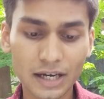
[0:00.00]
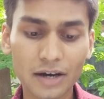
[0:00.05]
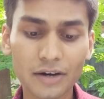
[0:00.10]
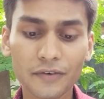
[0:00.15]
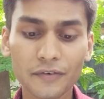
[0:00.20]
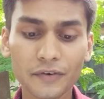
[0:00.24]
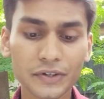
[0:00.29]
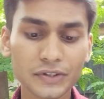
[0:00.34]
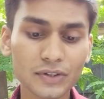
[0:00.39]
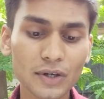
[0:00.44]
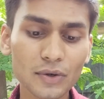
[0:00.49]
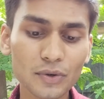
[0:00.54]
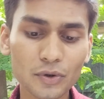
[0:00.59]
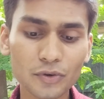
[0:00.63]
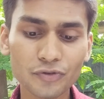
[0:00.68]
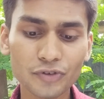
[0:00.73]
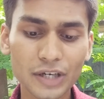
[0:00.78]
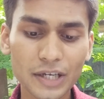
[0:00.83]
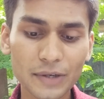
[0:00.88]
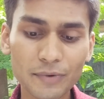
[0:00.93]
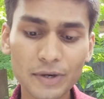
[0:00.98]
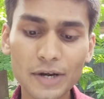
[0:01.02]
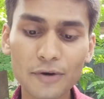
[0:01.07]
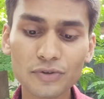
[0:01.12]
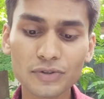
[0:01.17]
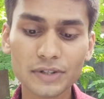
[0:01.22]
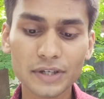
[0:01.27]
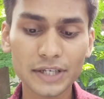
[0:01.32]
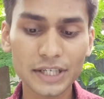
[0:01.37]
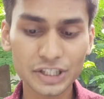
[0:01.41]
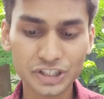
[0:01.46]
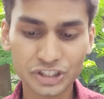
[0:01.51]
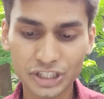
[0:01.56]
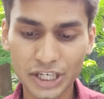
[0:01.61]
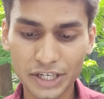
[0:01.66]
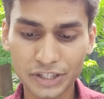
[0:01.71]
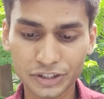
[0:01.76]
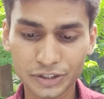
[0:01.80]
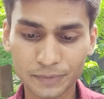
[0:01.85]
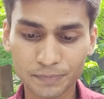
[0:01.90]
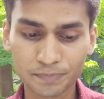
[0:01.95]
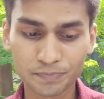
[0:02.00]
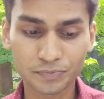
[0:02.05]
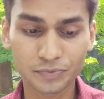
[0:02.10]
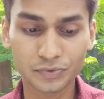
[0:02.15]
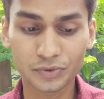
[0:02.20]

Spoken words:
are result of evolutionary change